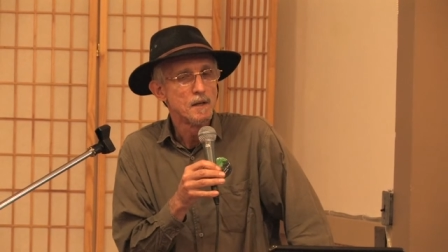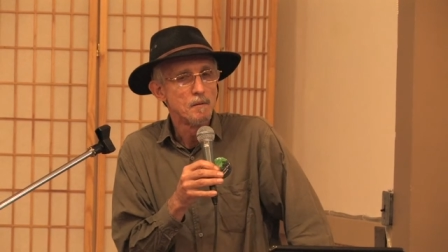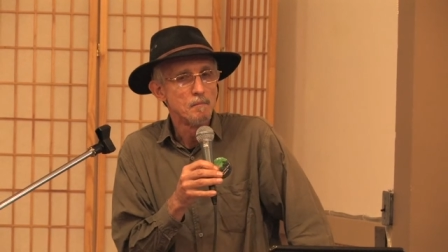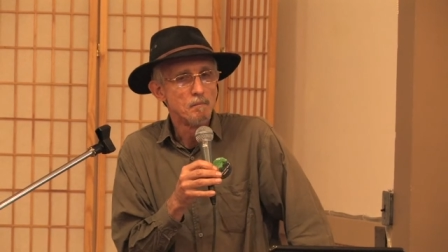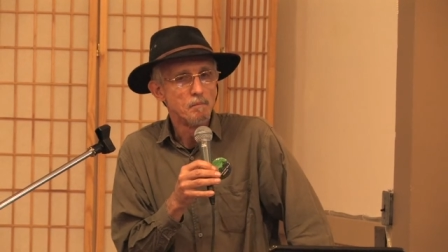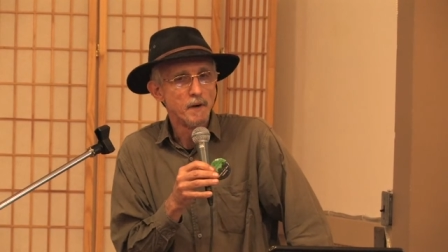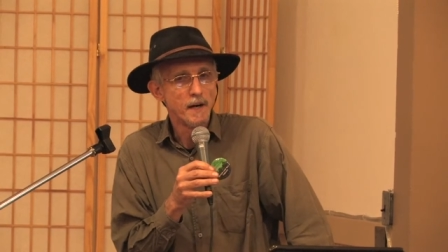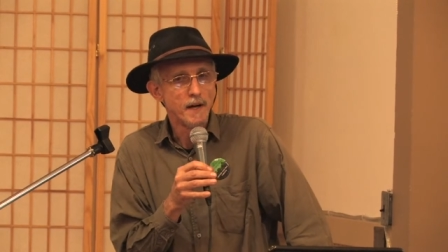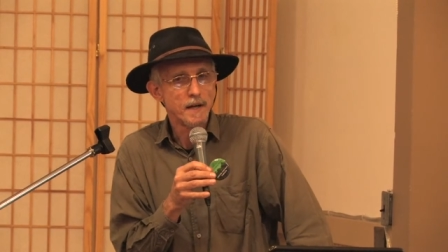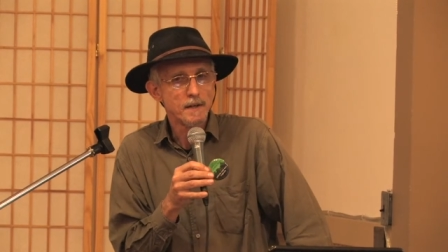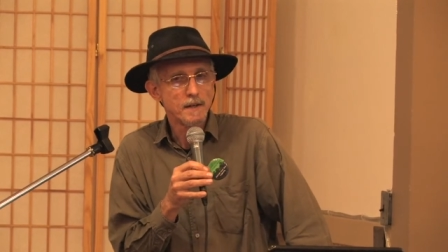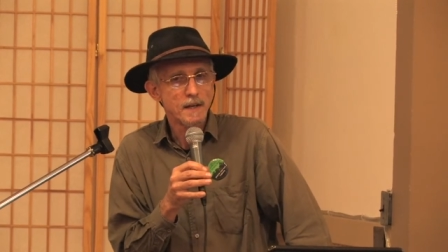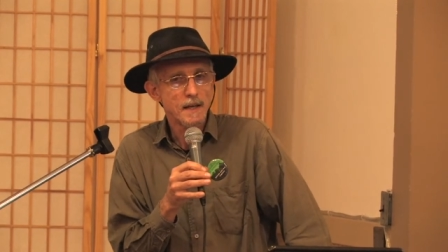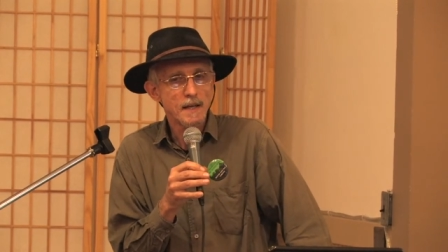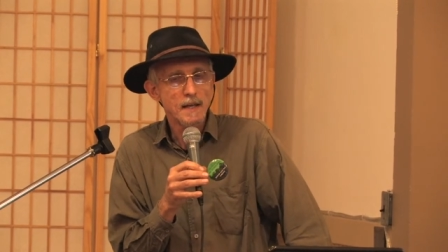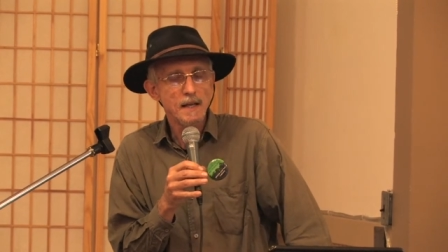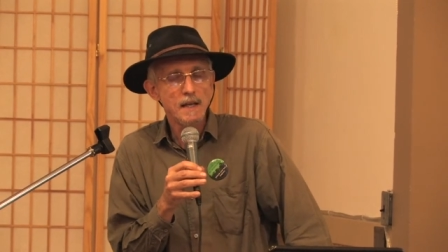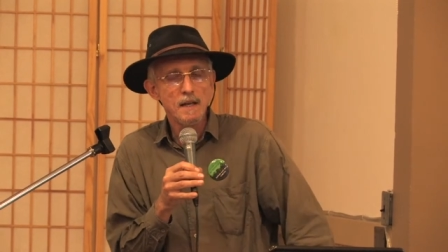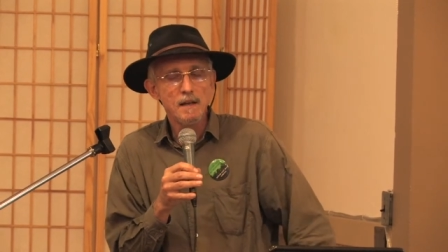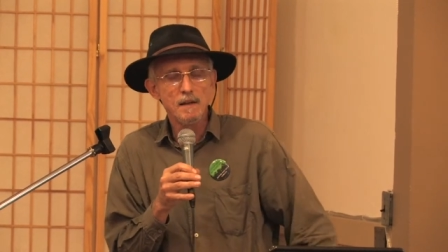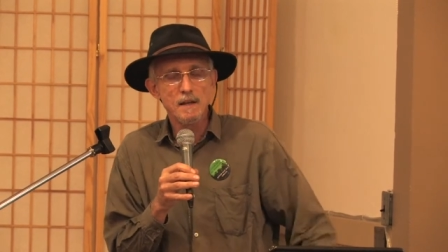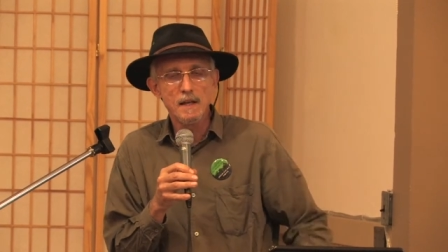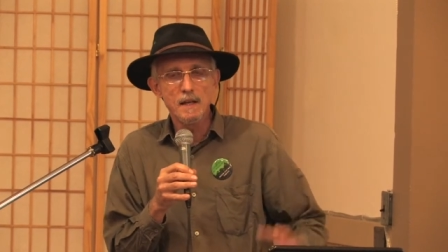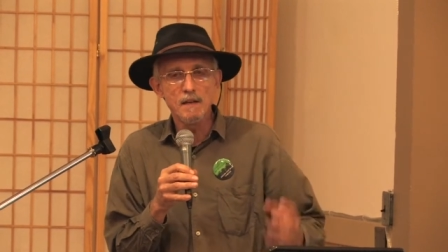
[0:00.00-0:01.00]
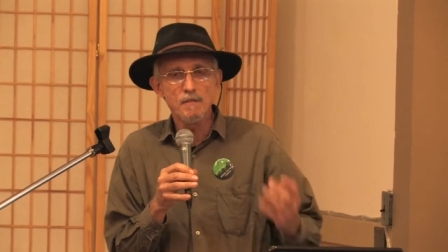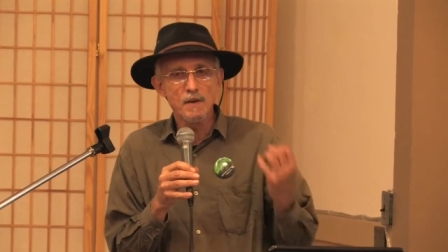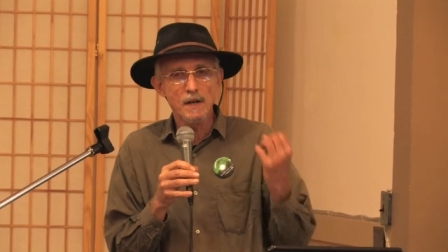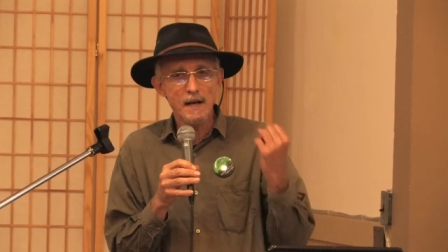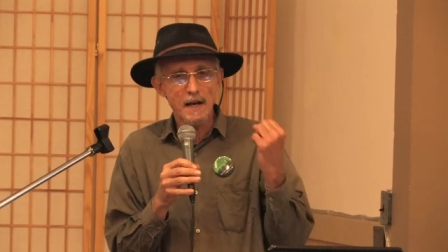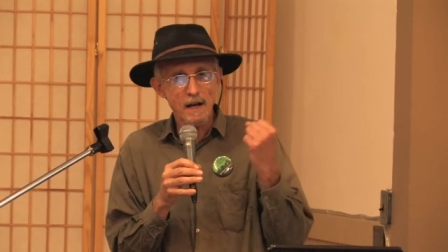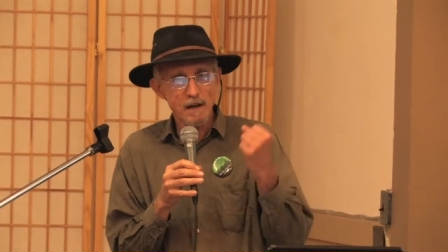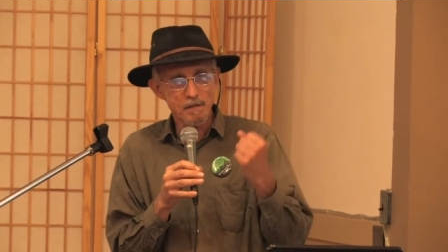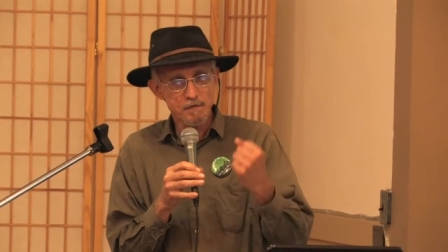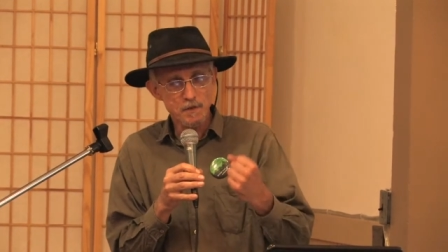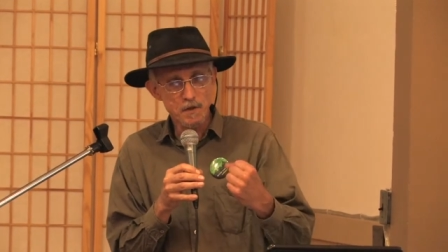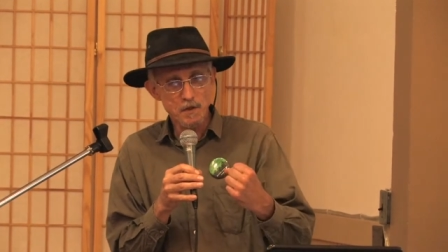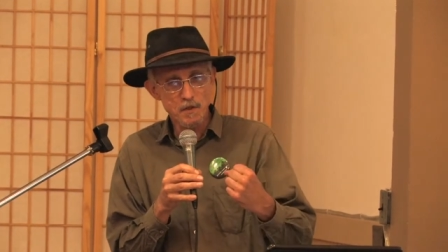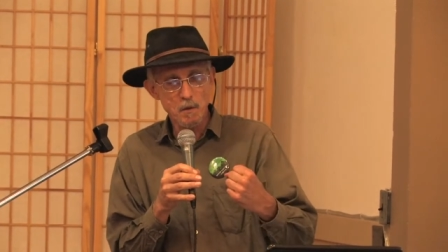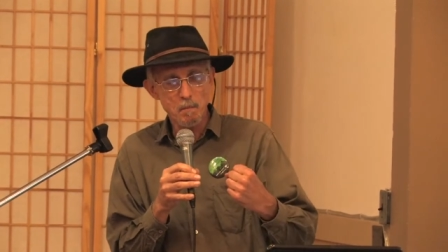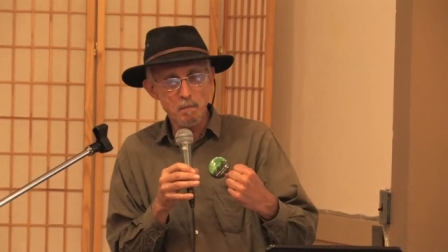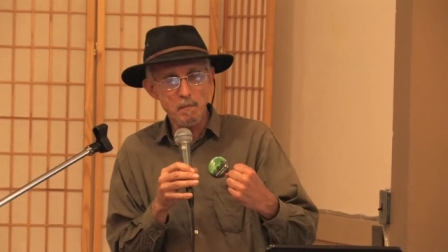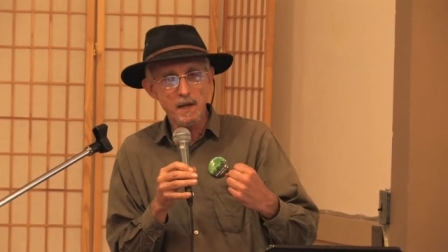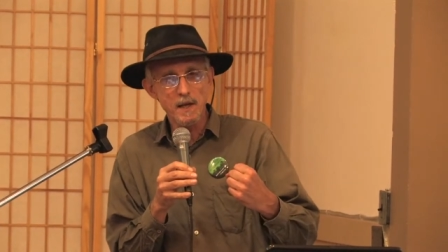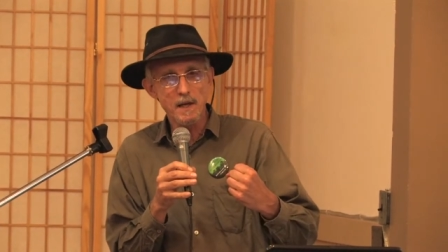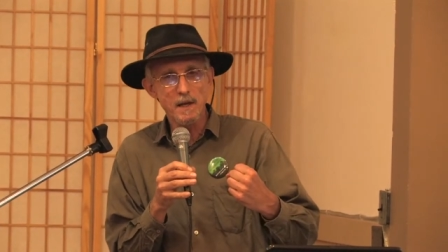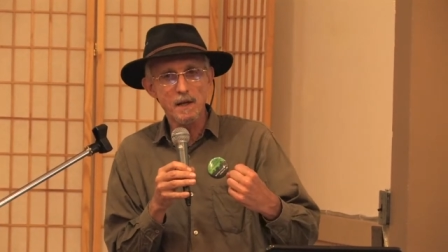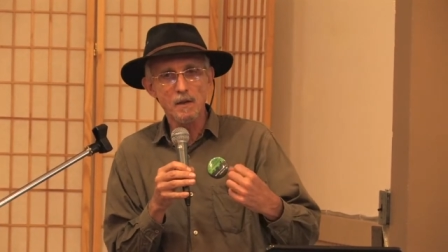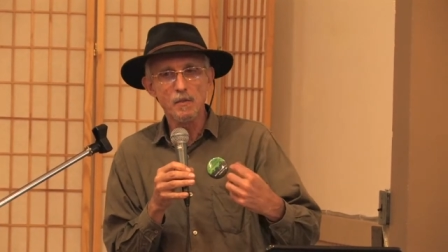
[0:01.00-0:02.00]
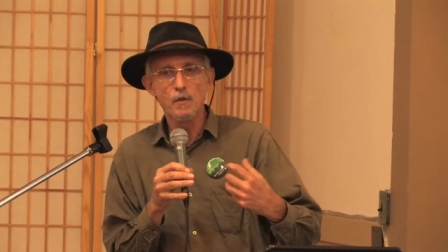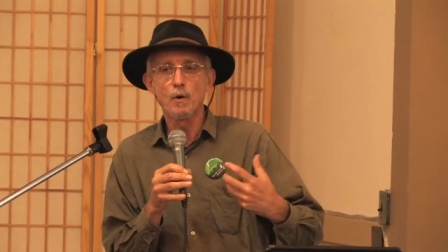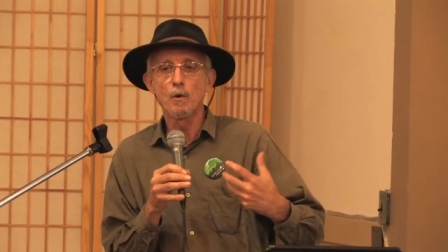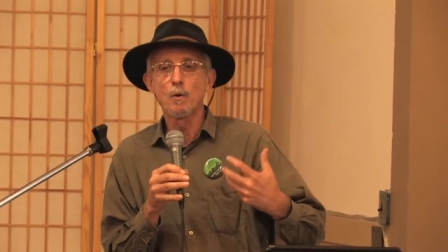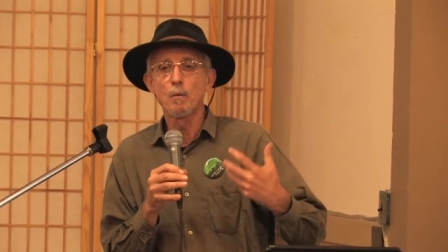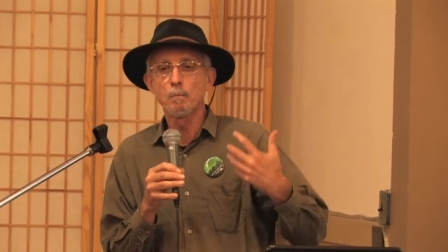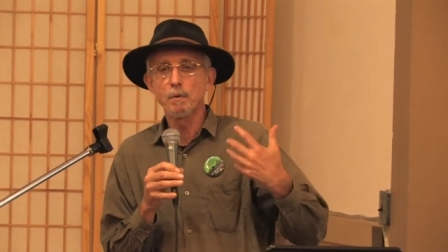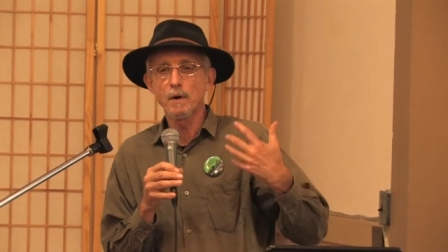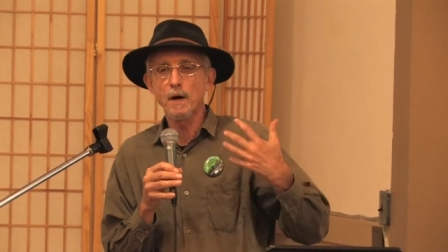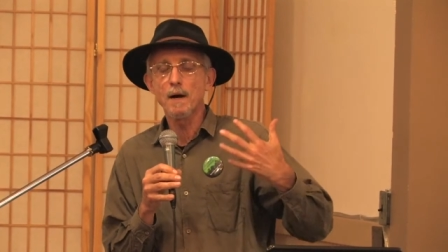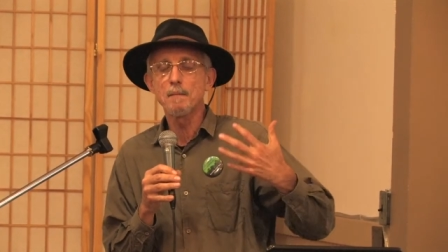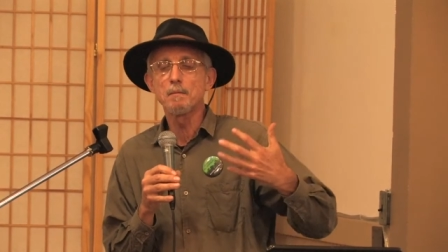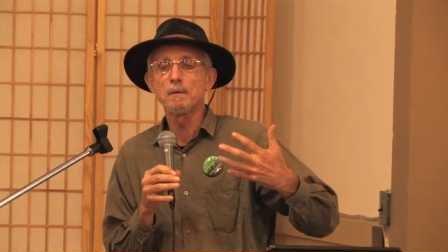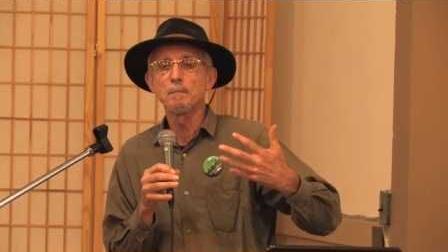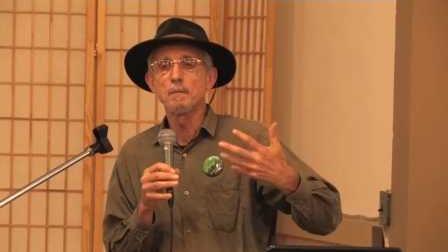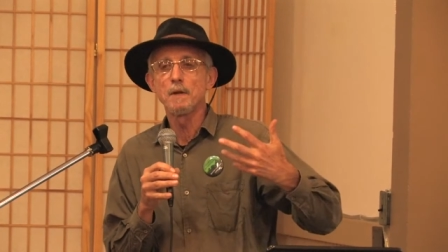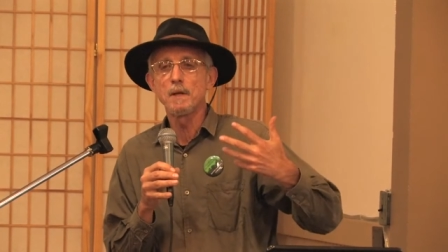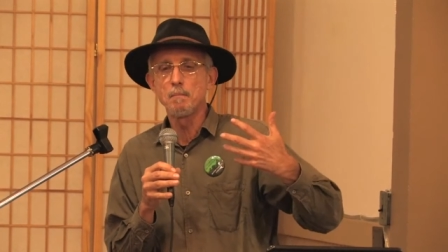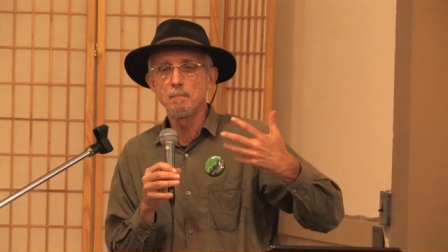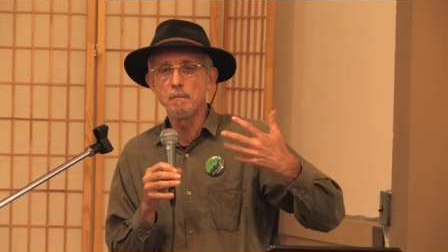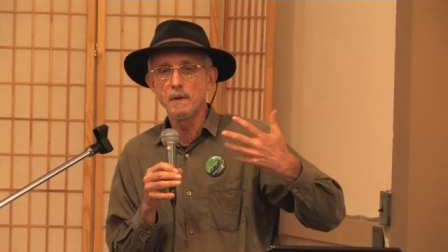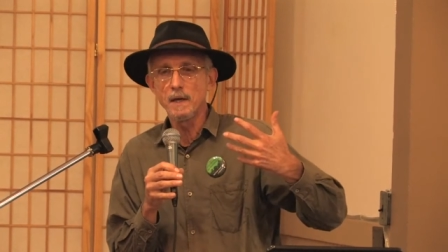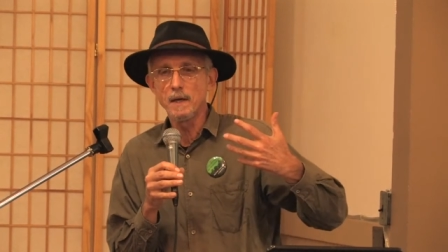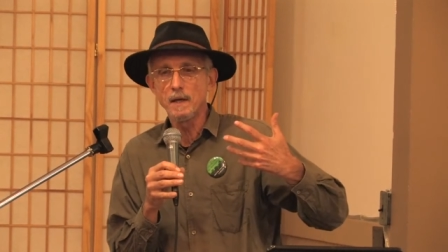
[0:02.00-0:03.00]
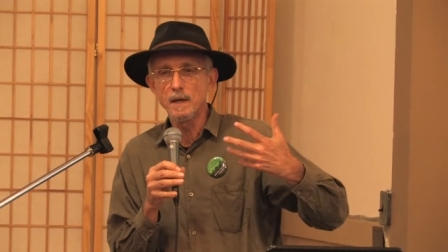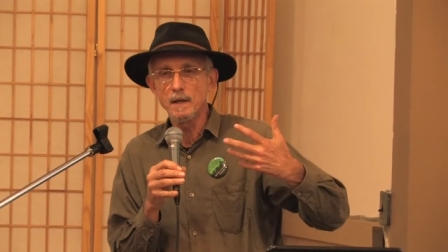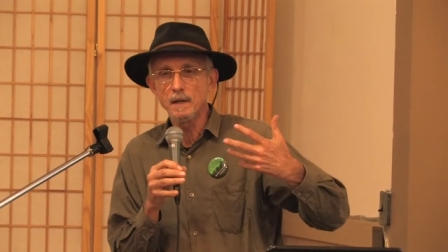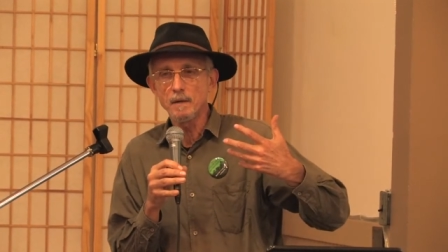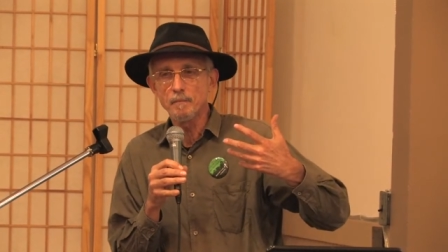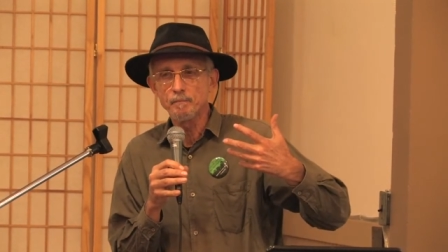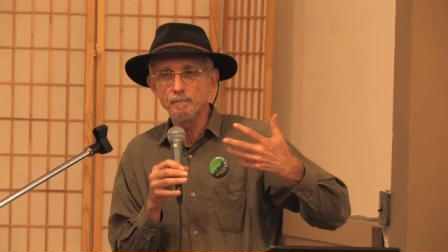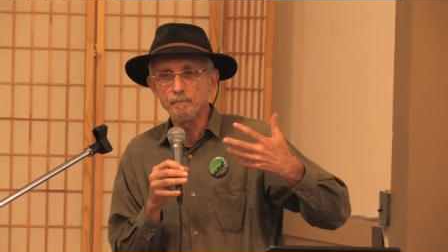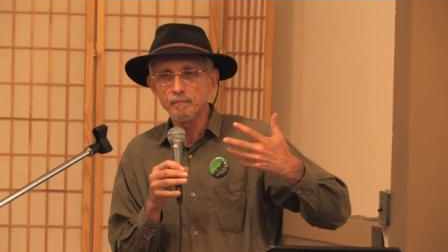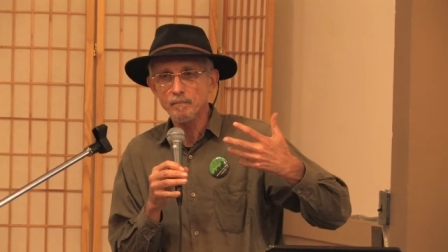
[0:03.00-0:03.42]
But e, even after the peak, there will probably be,